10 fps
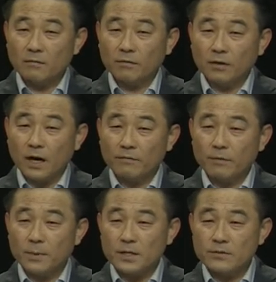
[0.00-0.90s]
for
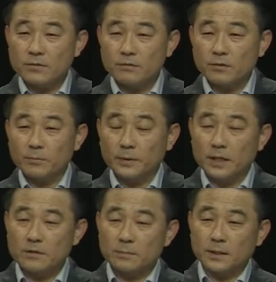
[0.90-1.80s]
confirmations or
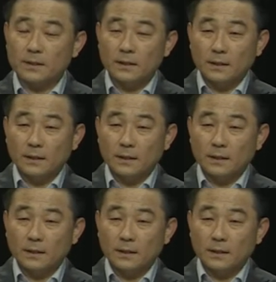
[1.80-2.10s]
replacement.